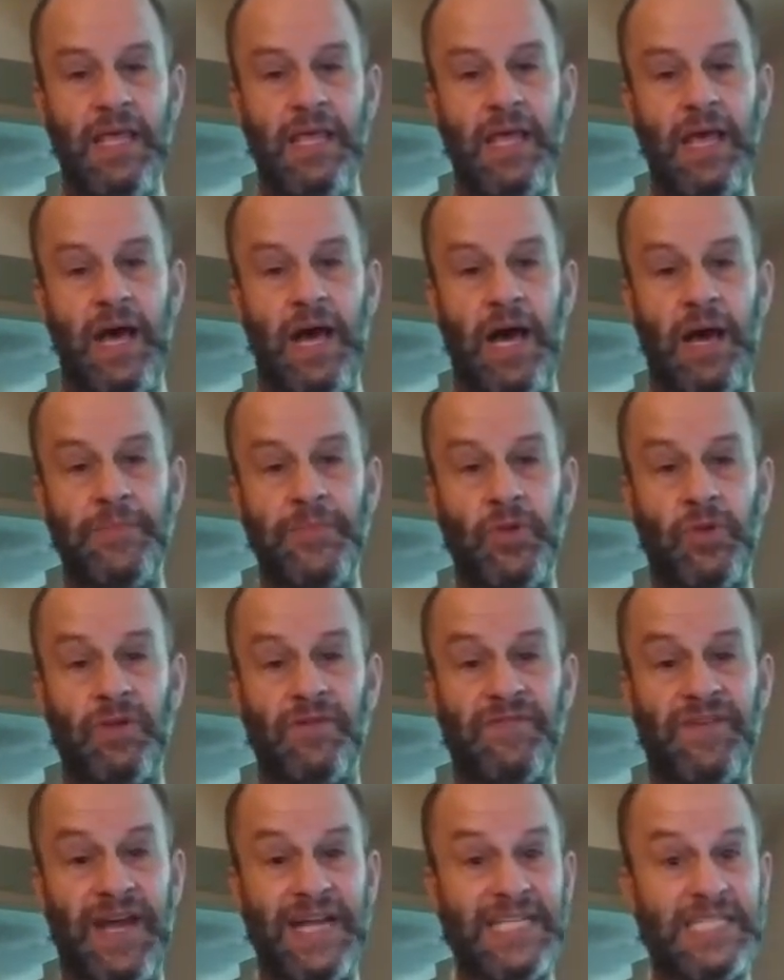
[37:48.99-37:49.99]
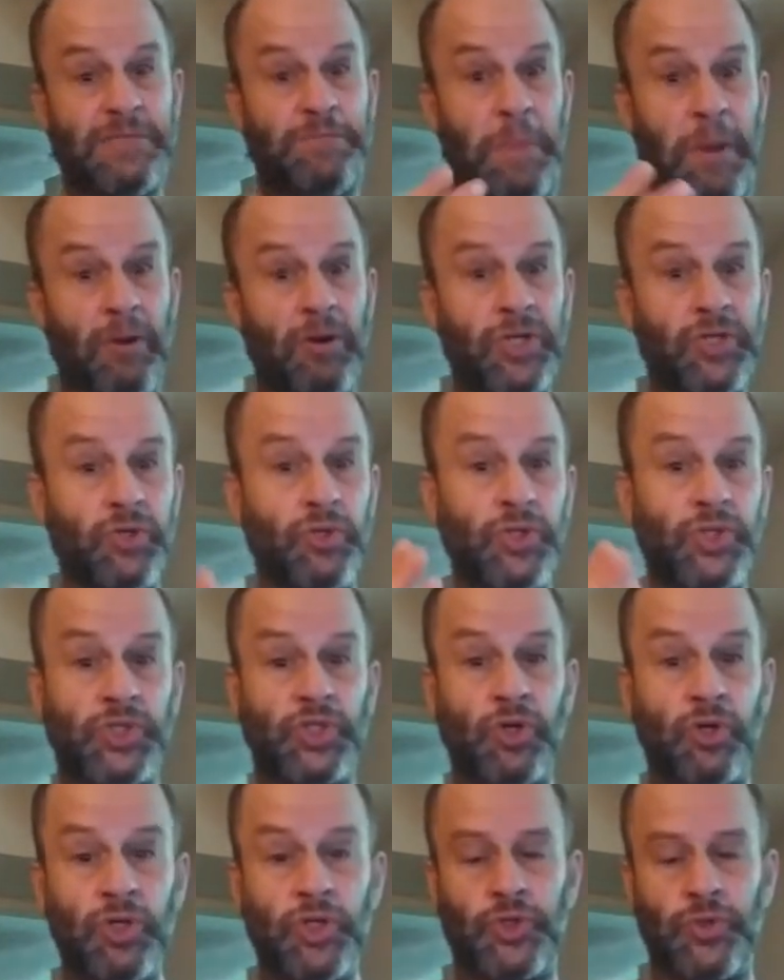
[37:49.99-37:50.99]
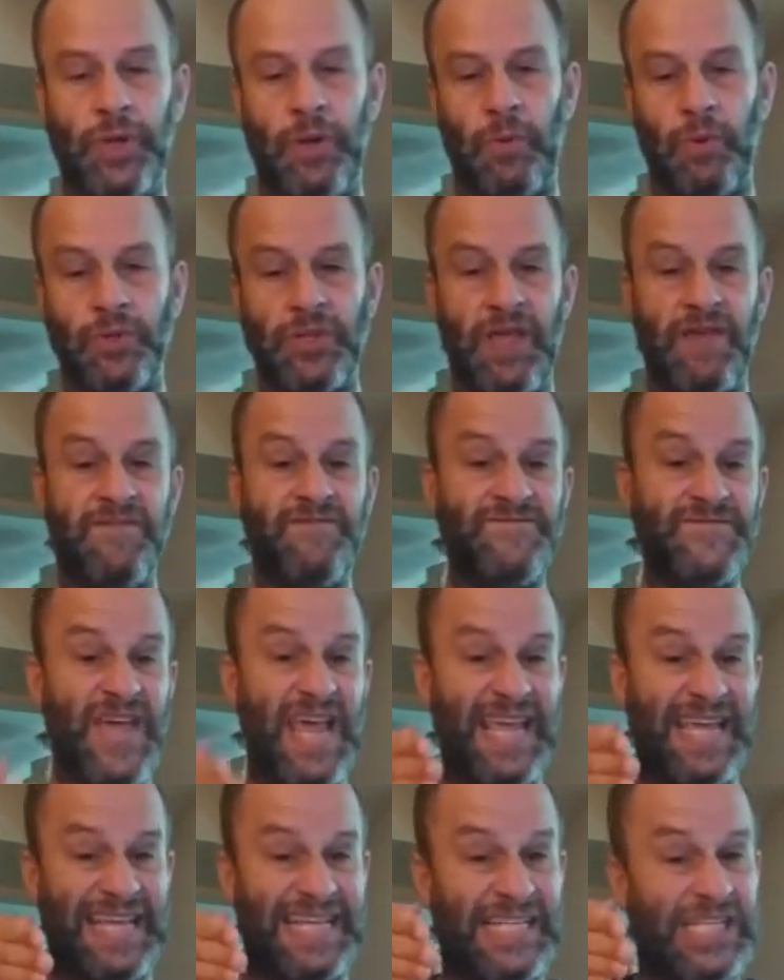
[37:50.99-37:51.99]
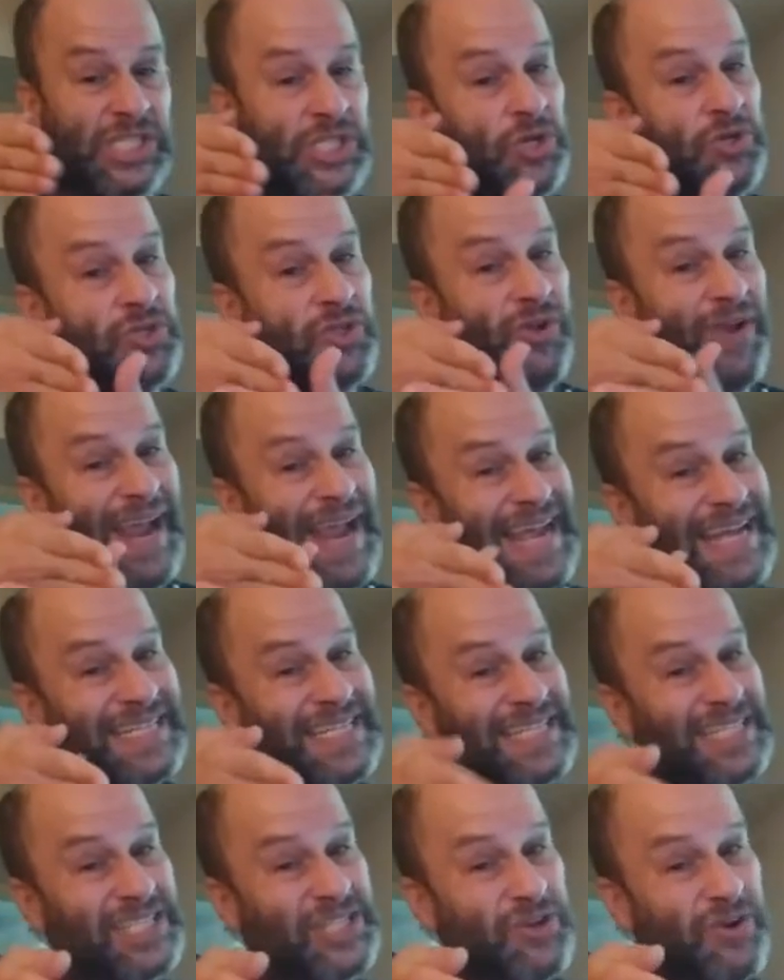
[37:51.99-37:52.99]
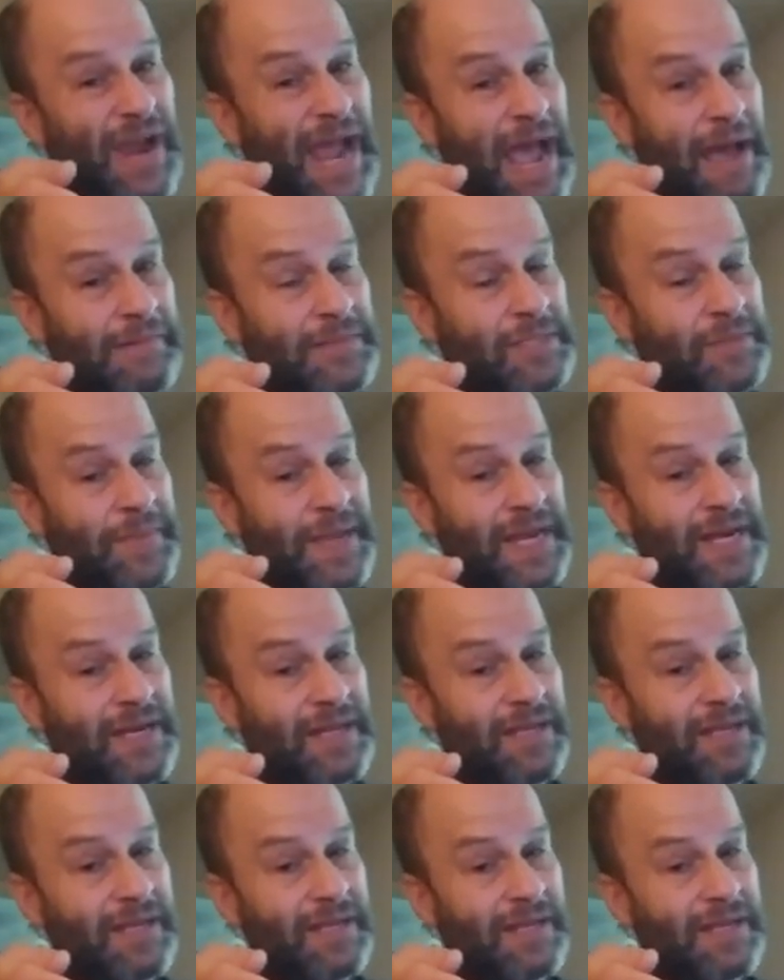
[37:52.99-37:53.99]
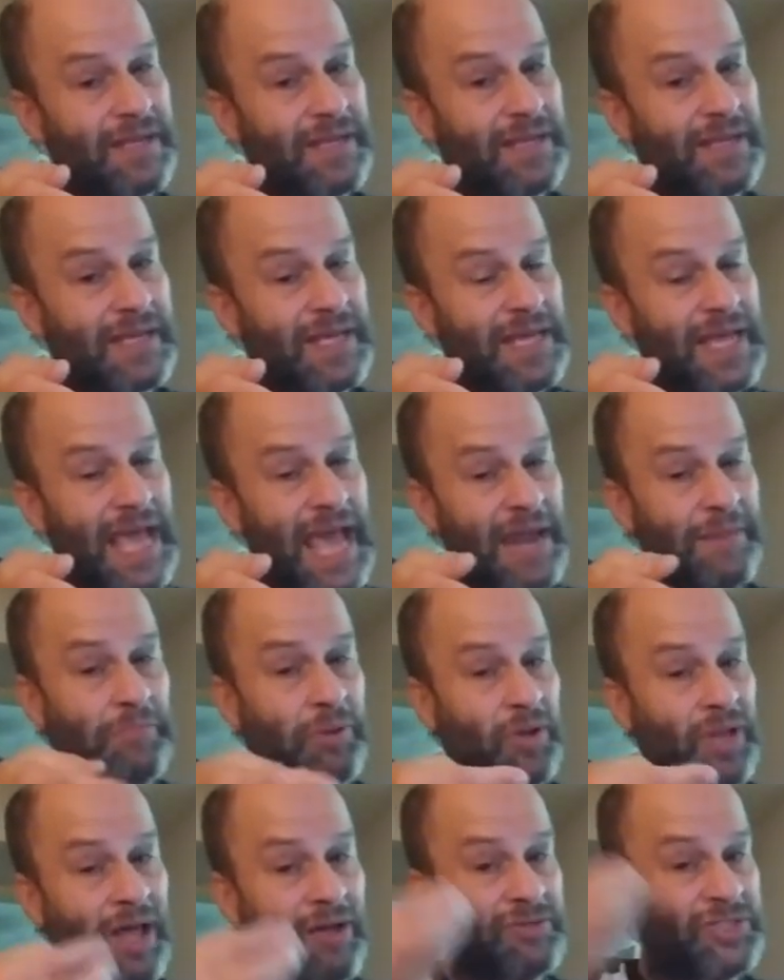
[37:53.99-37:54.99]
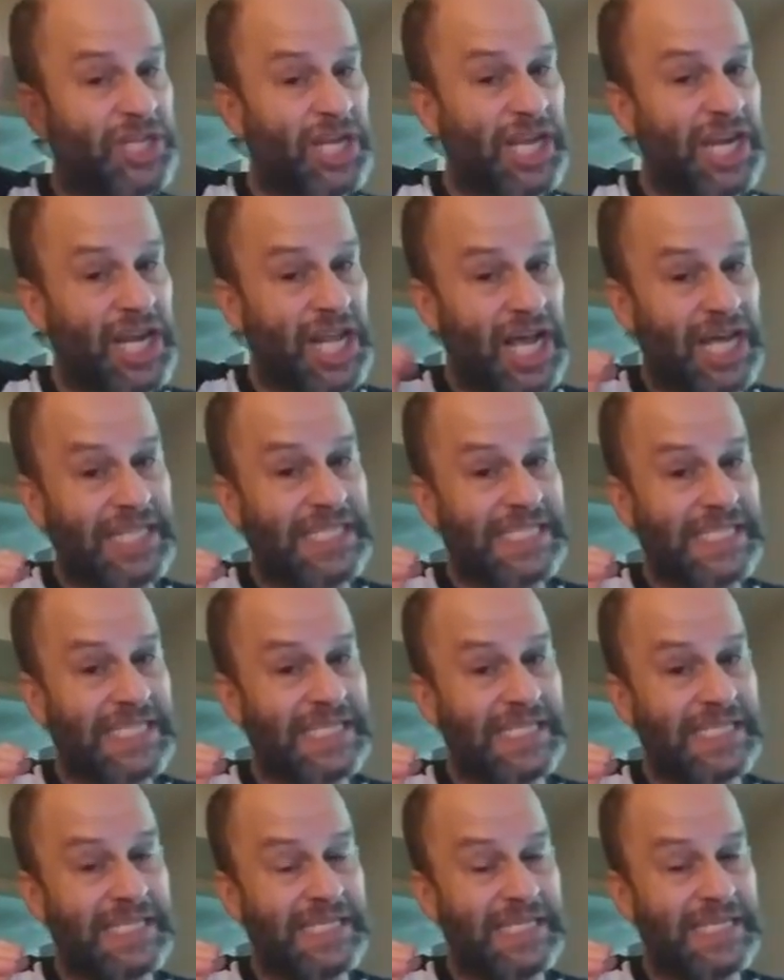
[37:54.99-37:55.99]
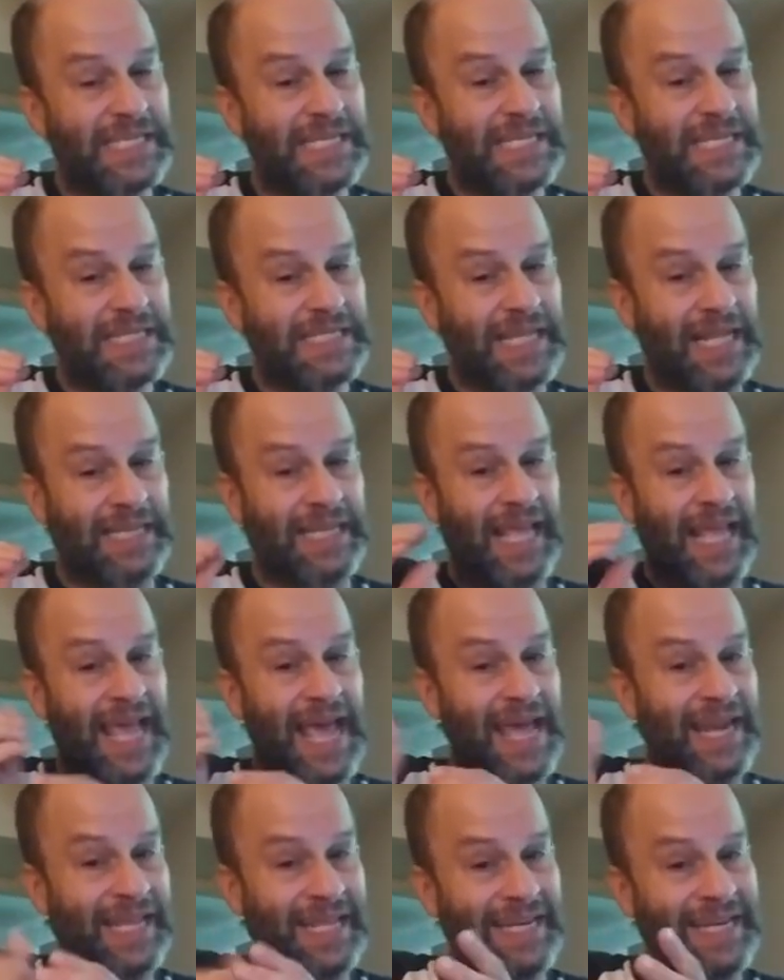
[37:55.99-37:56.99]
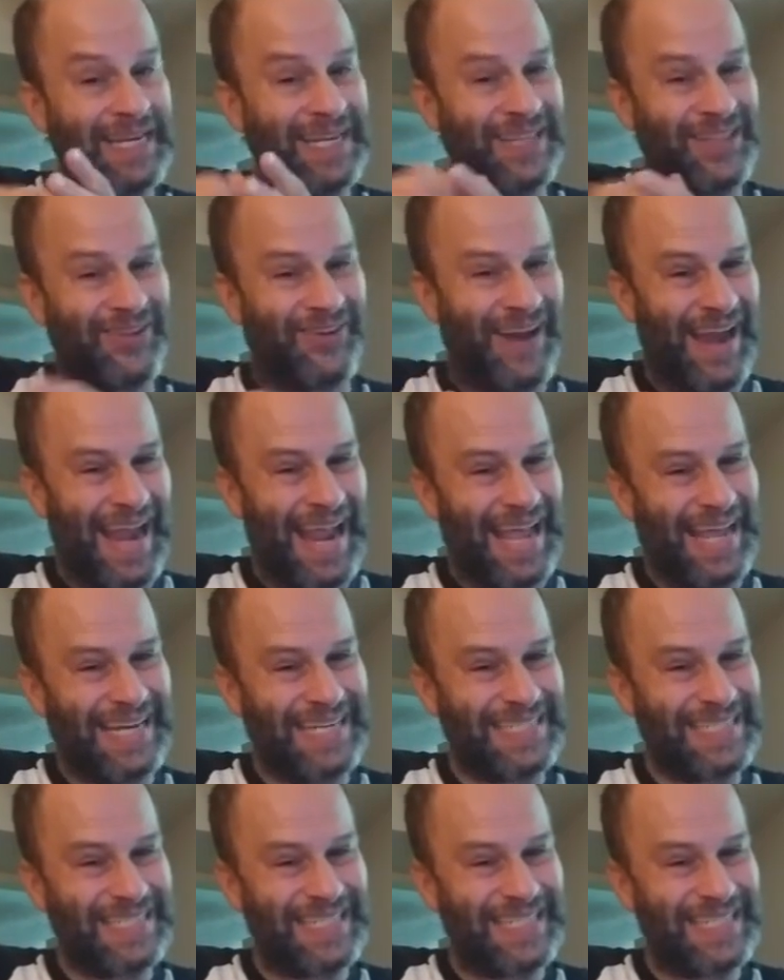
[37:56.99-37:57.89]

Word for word: Um, you can find spiritual surgery, where they fake insert their hand into your abdomen and pull out chicken guts that they had hidden in their hand.